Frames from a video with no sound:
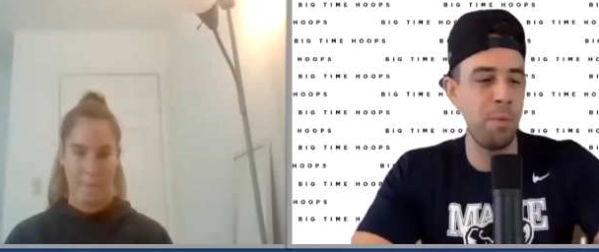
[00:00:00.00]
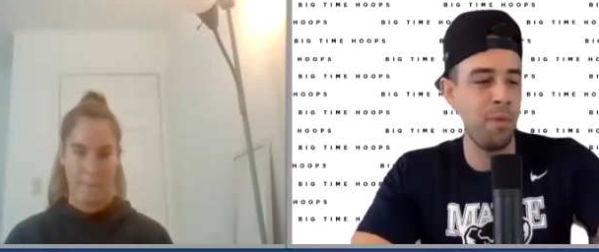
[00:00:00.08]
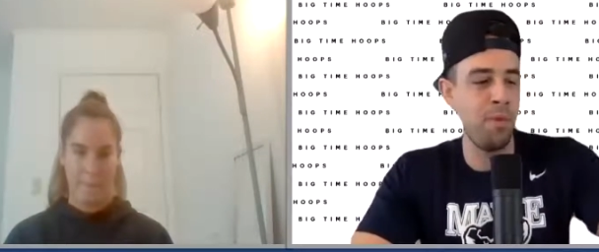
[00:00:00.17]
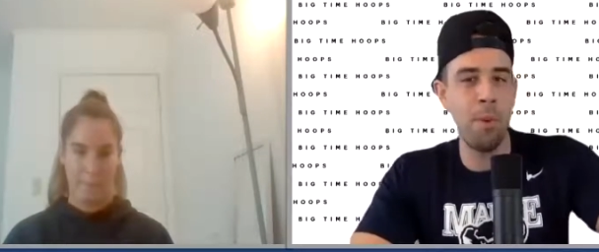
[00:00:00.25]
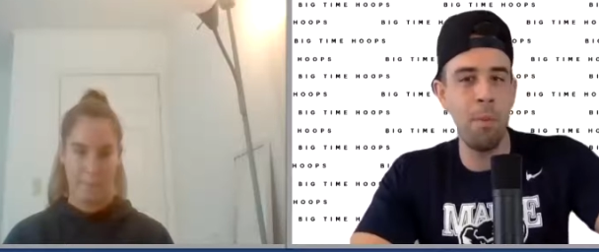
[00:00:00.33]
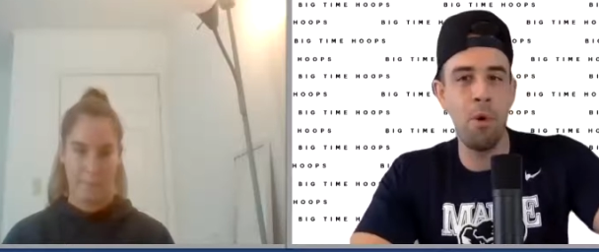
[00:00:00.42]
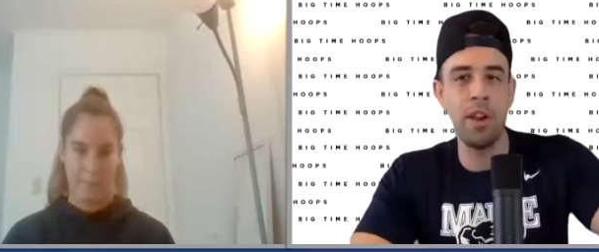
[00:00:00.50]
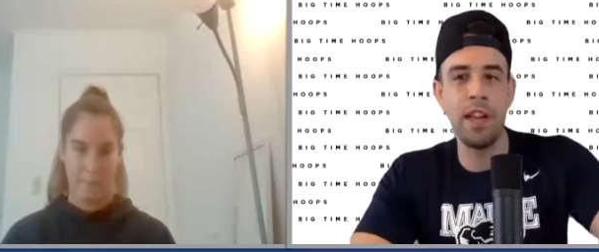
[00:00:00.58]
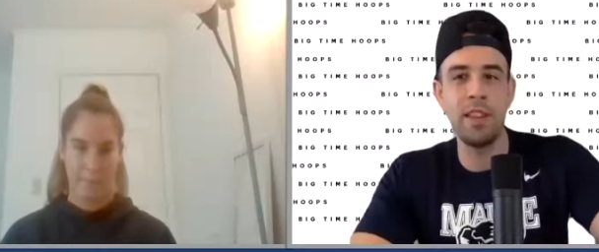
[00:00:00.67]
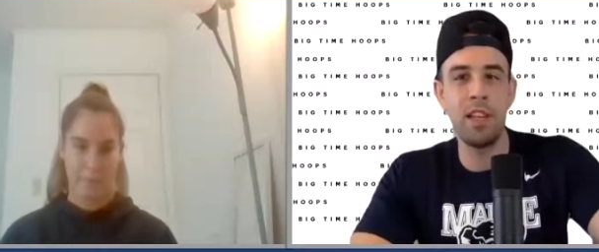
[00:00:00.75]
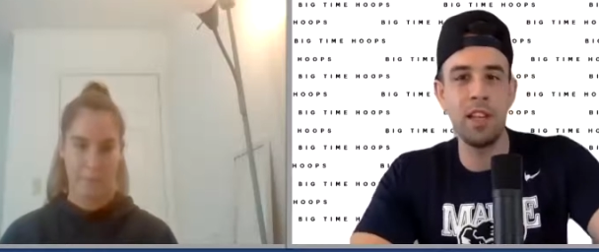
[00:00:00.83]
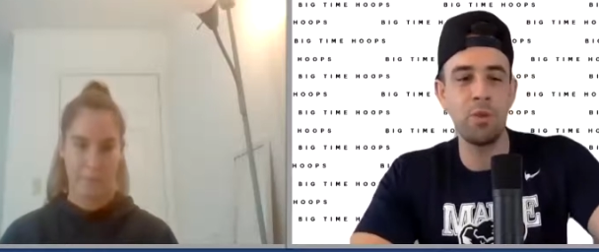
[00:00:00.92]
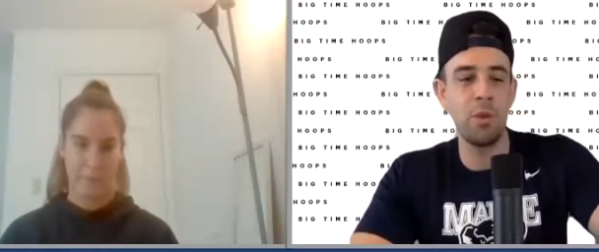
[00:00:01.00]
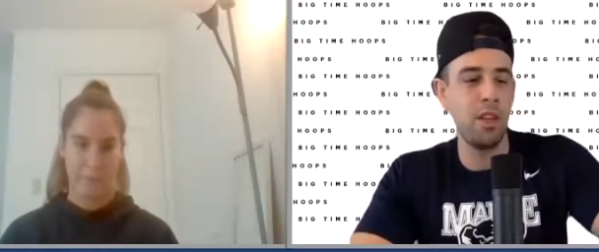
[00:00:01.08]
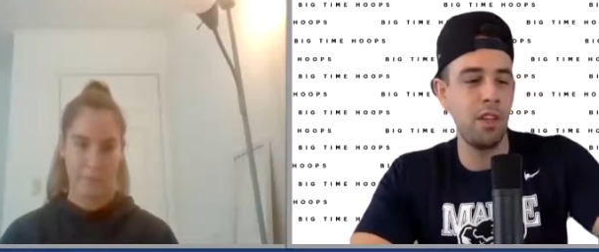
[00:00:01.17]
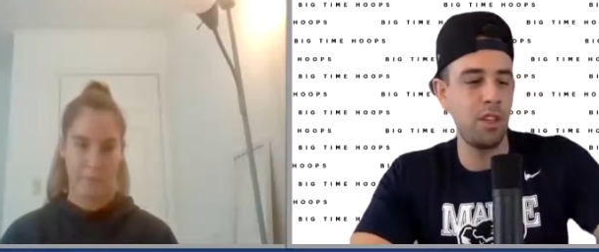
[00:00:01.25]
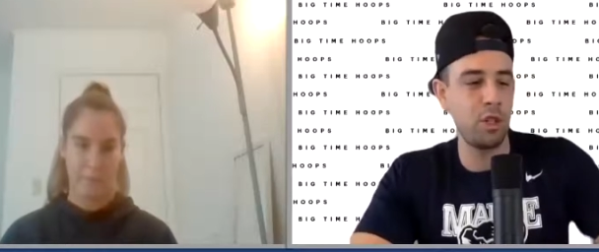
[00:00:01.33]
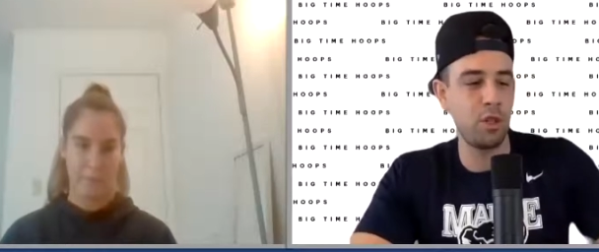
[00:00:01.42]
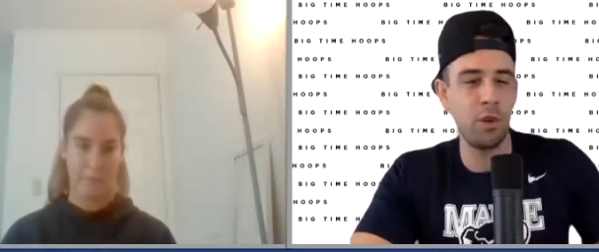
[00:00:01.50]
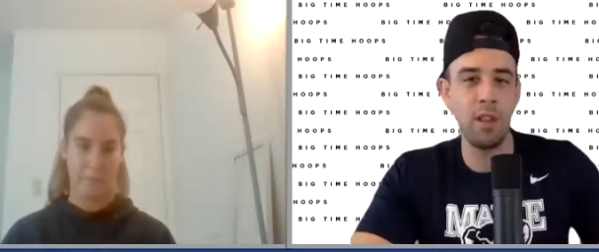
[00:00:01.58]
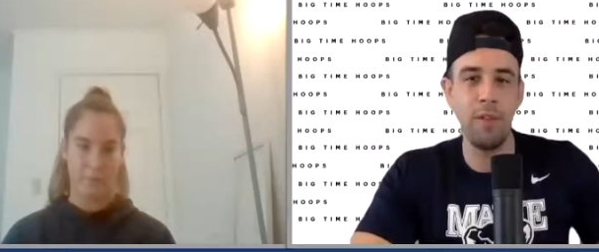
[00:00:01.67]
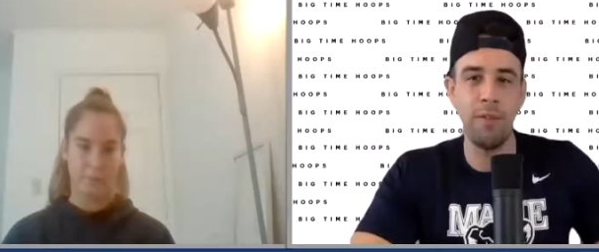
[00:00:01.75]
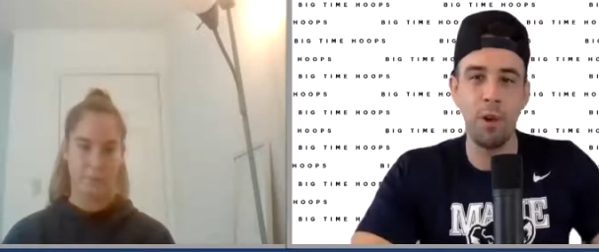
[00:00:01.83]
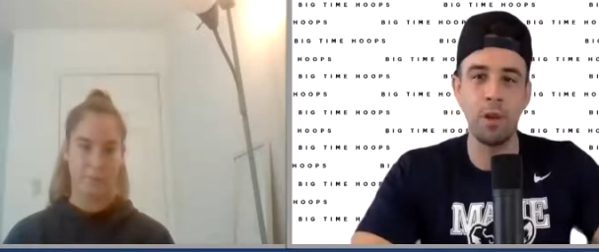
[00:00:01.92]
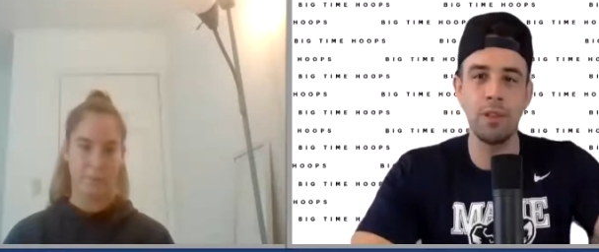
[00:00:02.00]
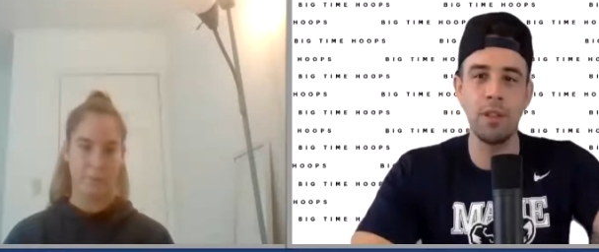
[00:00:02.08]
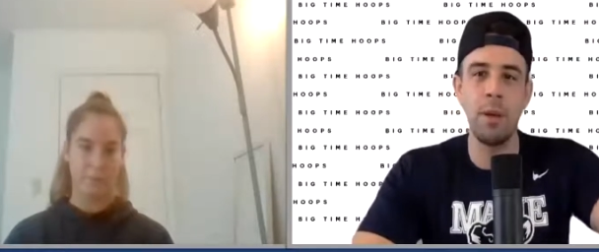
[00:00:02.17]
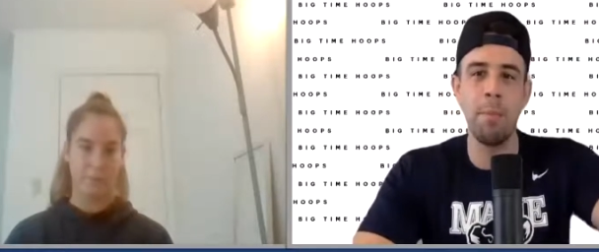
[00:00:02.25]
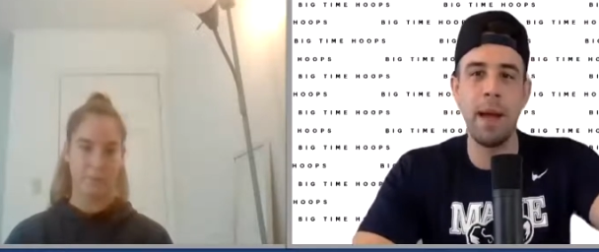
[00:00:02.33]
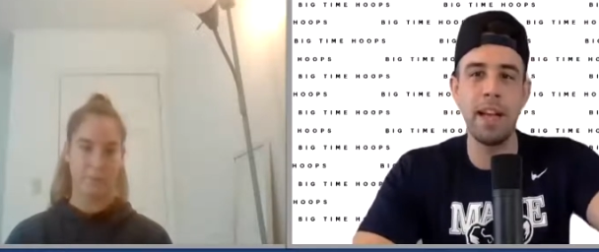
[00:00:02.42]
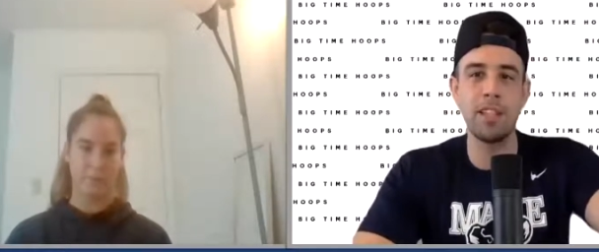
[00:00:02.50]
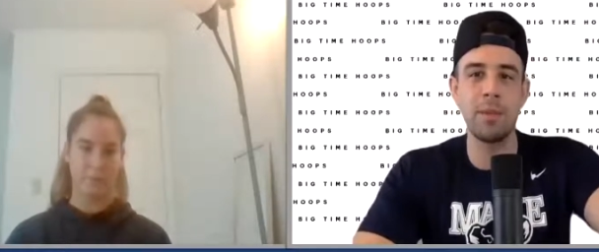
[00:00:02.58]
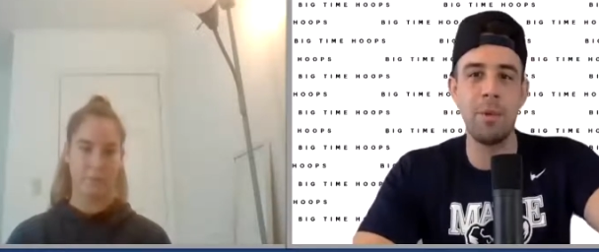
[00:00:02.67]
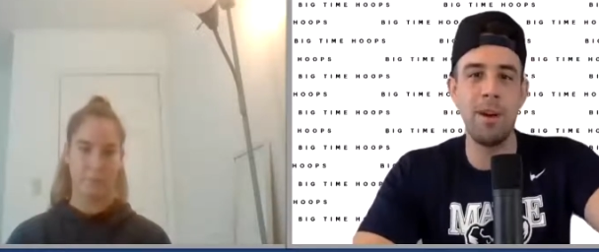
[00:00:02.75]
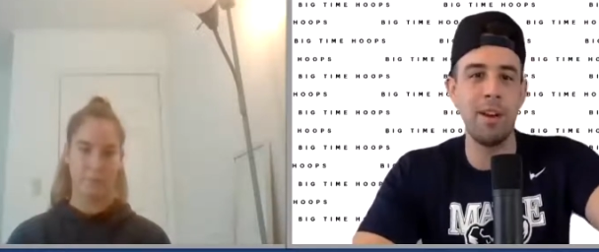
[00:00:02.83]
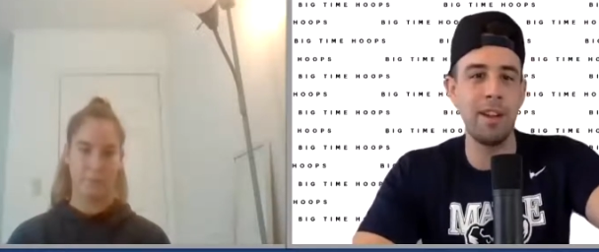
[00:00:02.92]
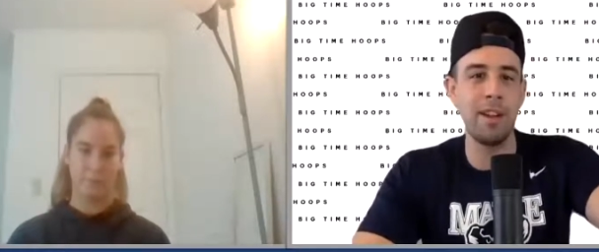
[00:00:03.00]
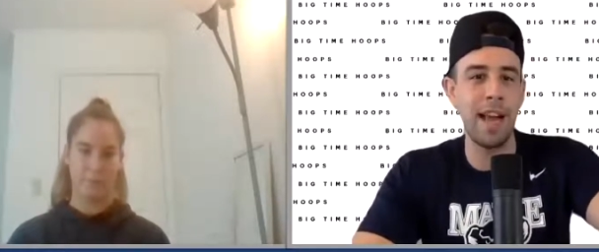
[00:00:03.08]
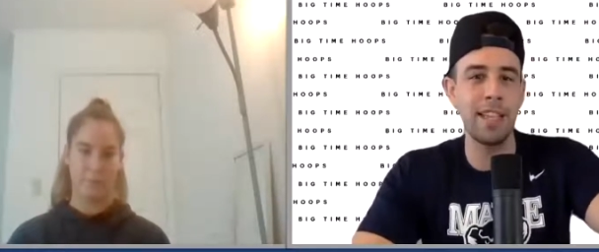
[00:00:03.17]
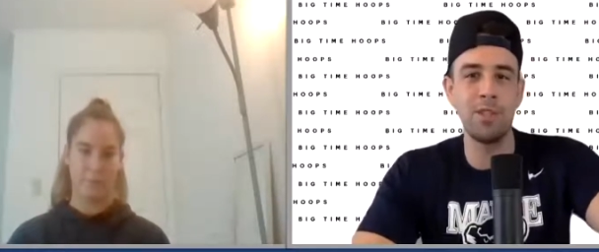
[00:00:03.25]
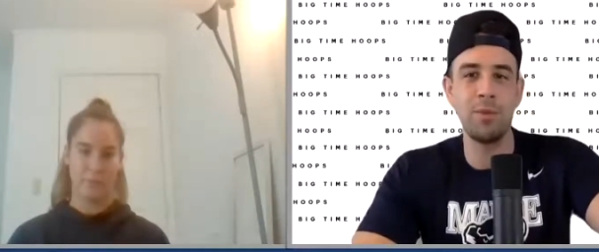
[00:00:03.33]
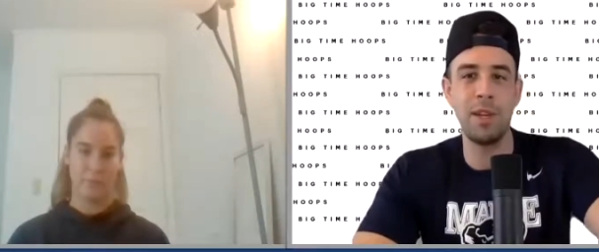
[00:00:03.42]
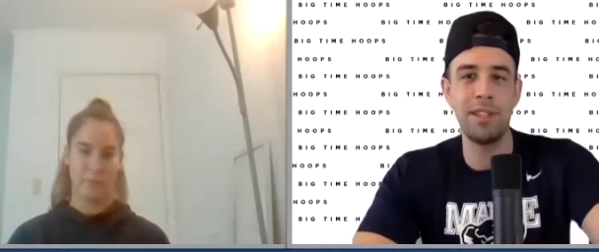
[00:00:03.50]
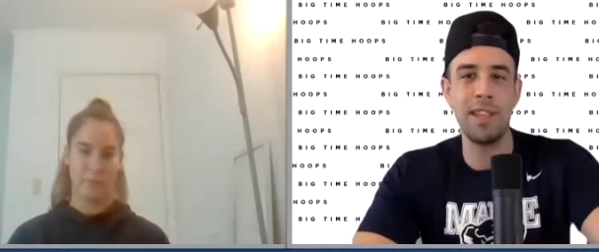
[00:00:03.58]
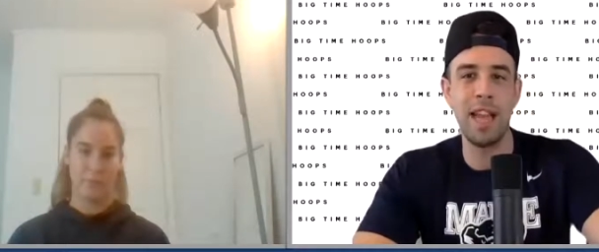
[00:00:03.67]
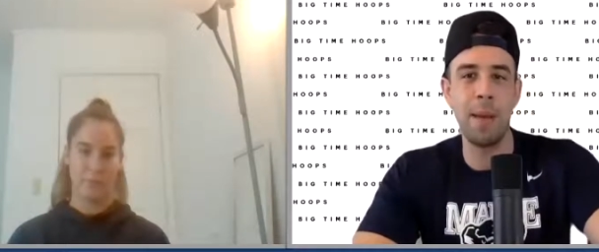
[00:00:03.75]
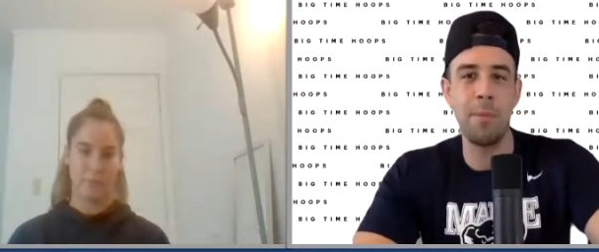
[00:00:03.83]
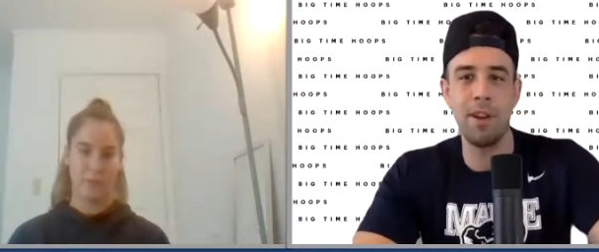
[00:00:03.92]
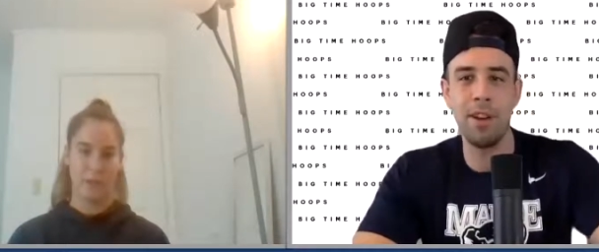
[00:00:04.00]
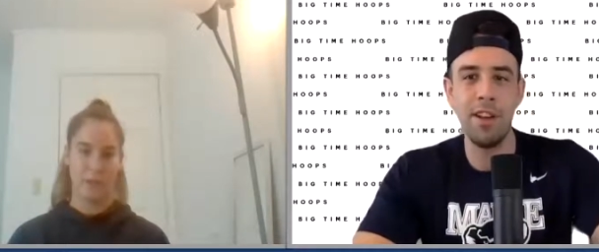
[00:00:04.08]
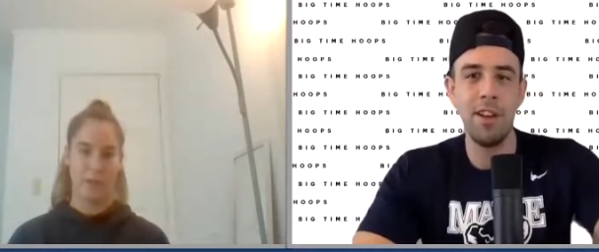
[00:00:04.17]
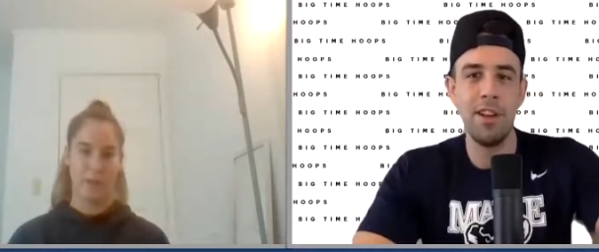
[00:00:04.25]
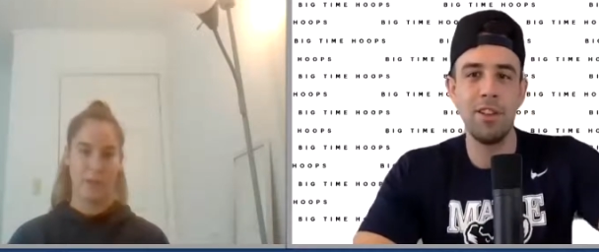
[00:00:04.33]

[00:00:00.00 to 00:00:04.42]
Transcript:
Speaker 1: Do you prefer it more like this, where you can just strictly focus on basketball and classes when it's time, or